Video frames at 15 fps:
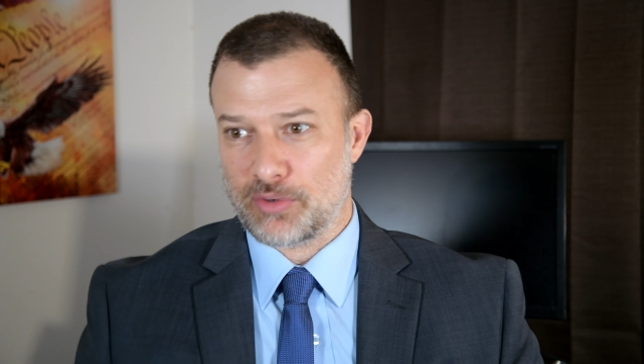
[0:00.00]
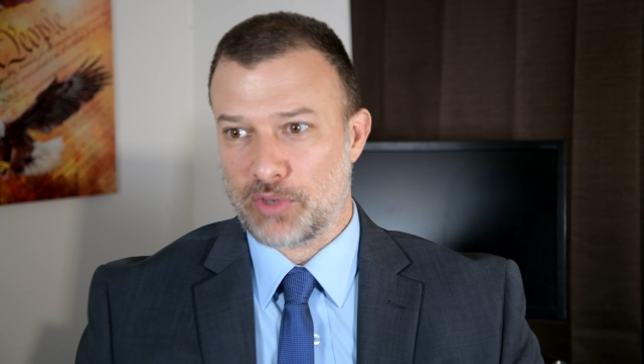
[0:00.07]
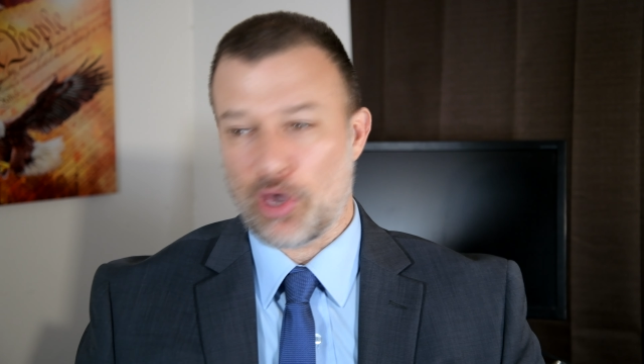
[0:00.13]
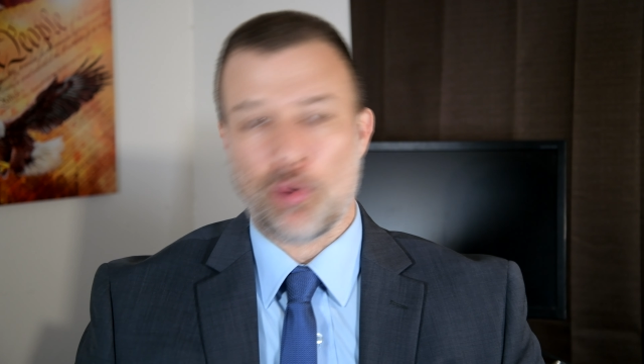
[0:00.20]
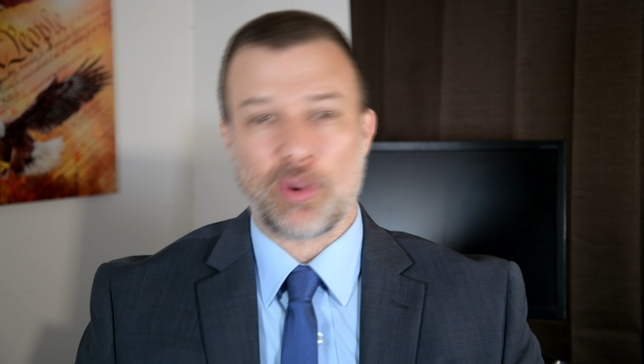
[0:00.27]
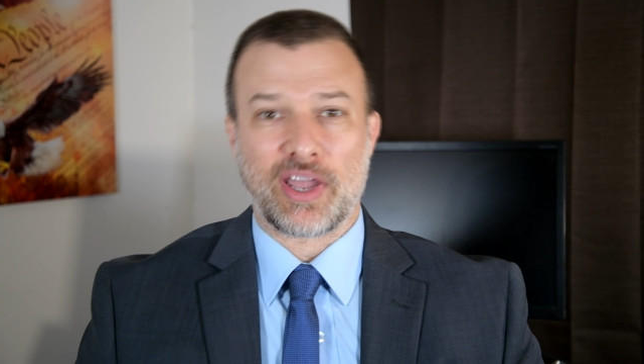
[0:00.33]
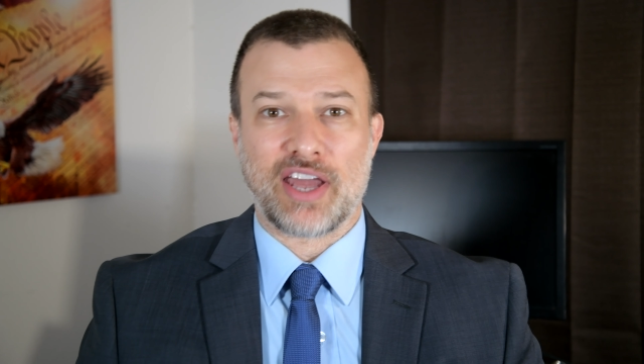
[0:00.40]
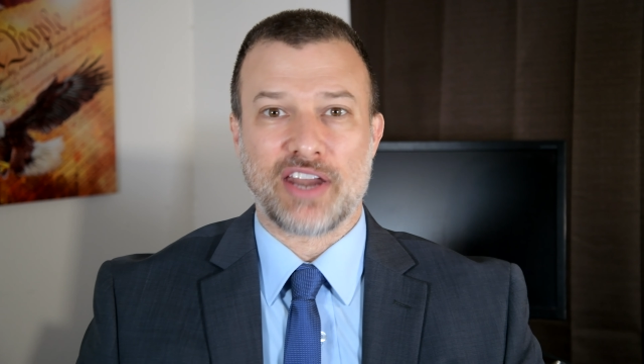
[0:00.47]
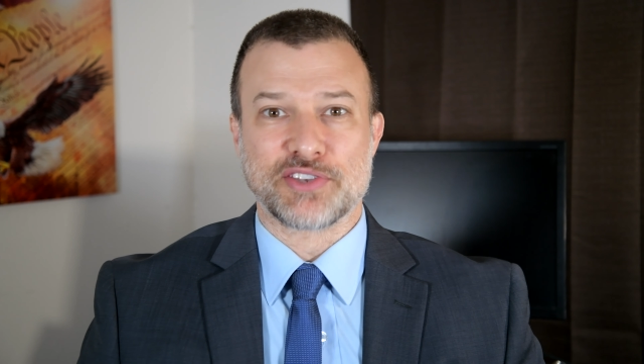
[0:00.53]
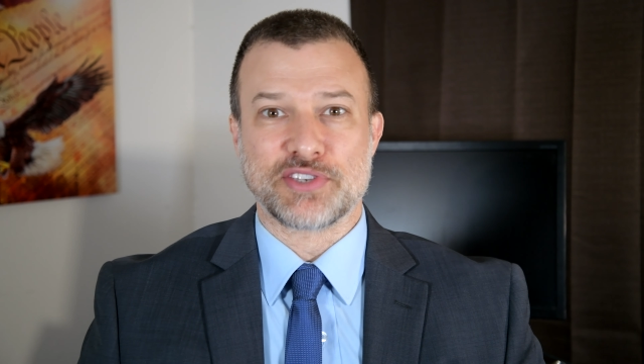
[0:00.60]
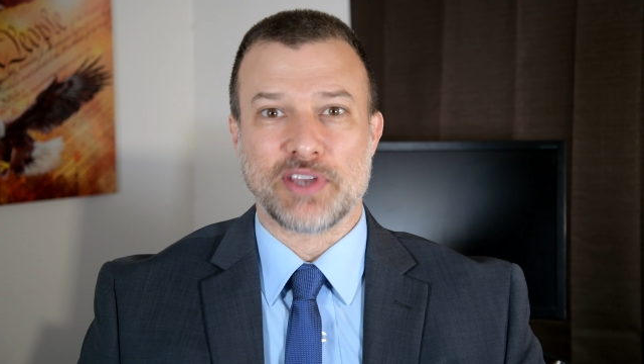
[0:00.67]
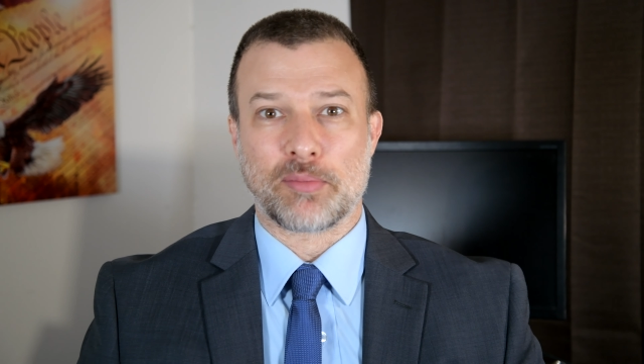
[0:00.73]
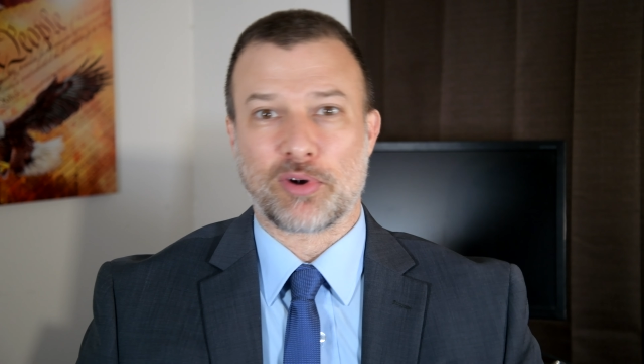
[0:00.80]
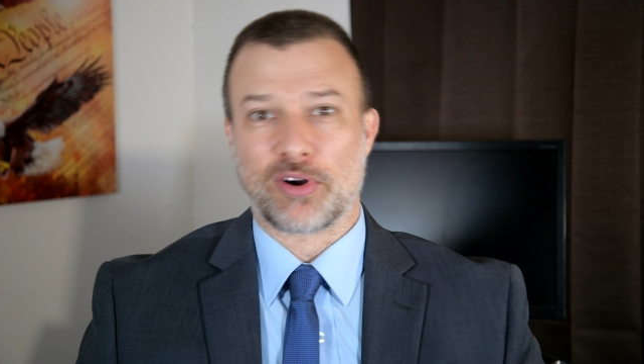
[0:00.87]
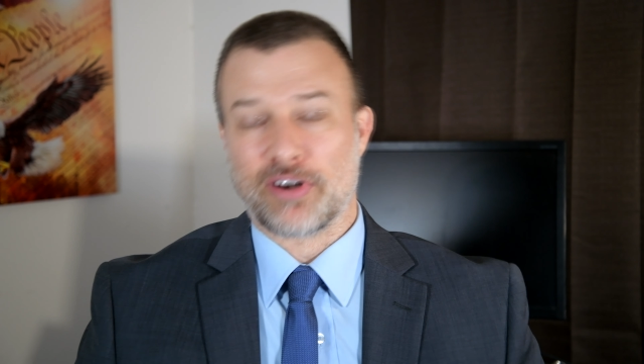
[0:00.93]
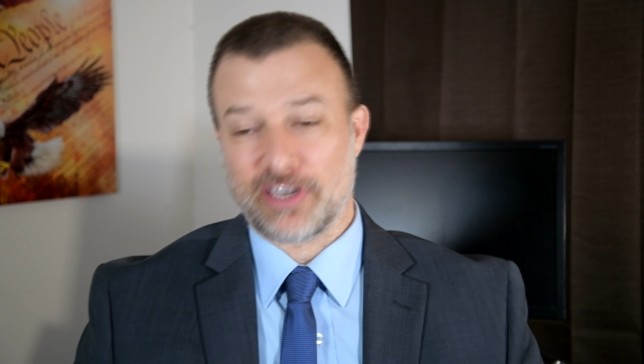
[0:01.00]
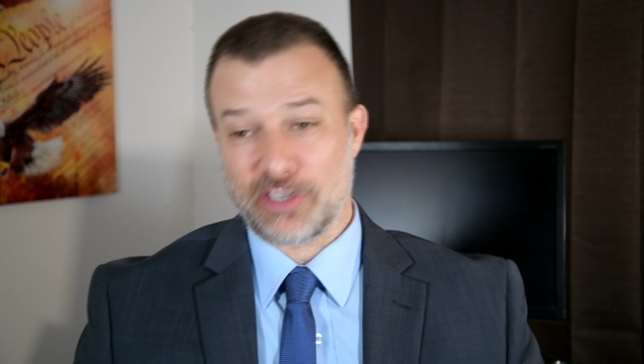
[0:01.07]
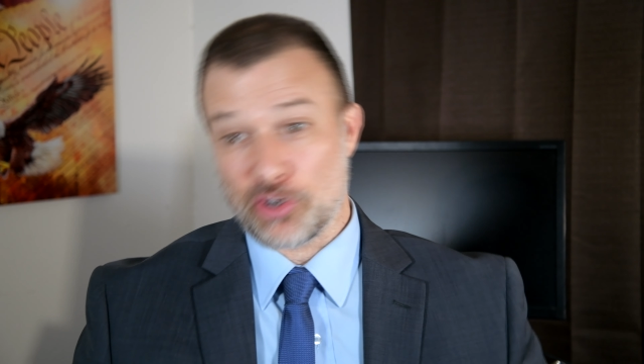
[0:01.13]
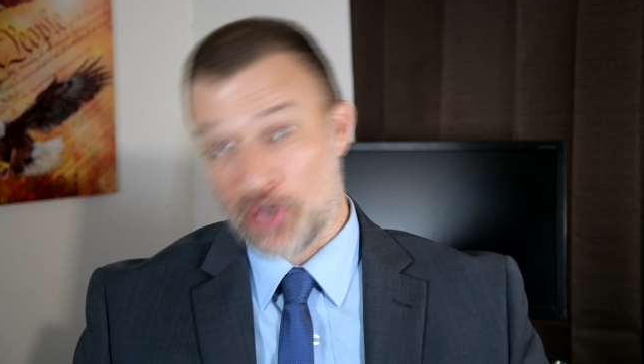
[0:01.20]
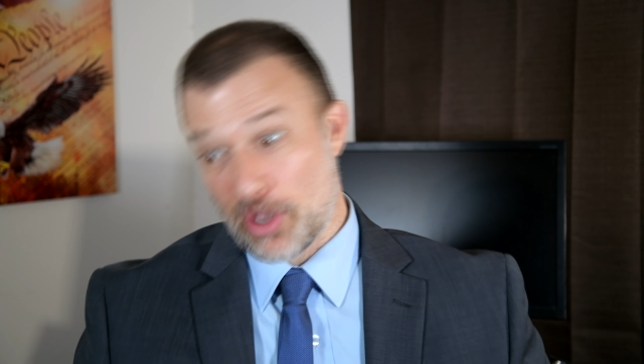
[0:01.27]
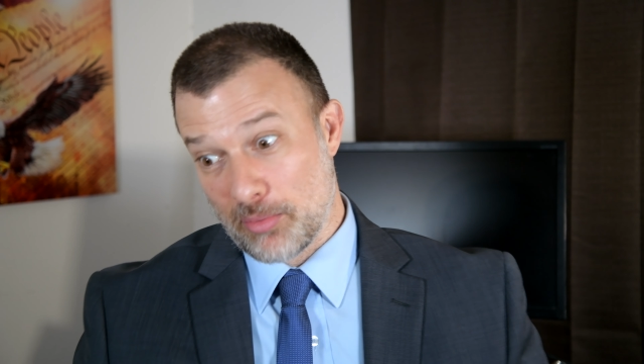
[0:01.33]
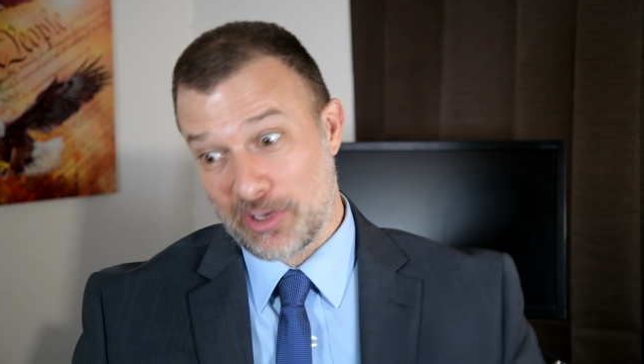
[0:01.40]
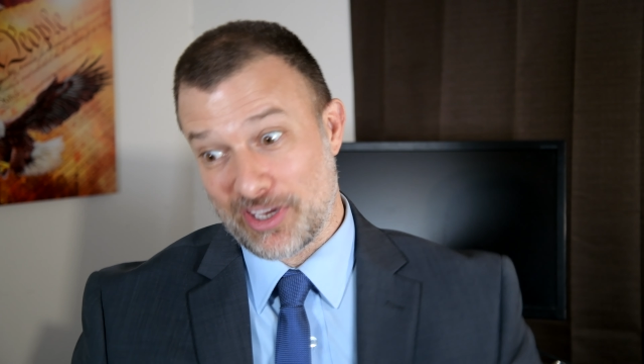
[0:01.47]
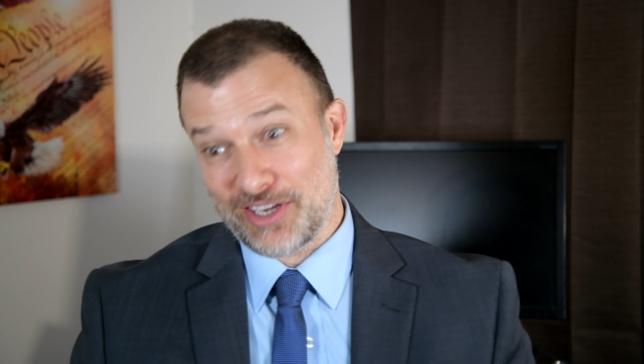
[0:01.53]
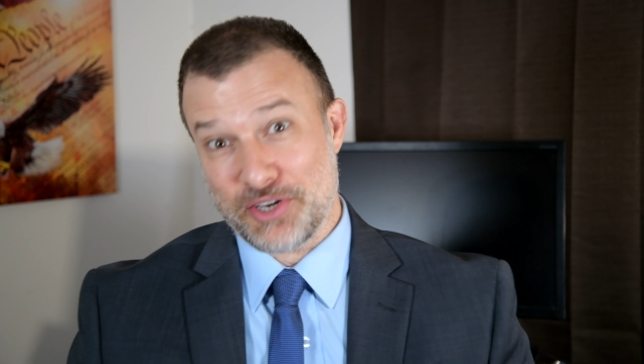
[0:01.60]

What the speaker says: going out of summer and you're coming